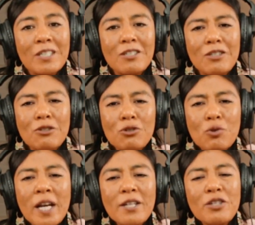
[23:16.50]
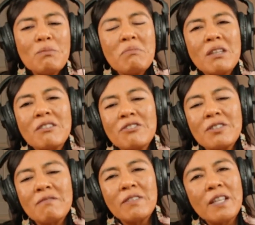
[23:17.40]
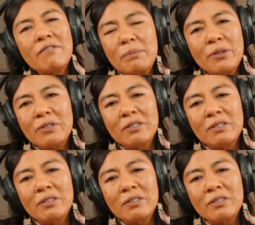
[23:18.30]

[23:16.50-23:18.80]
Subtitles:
You try to make yourself lovable,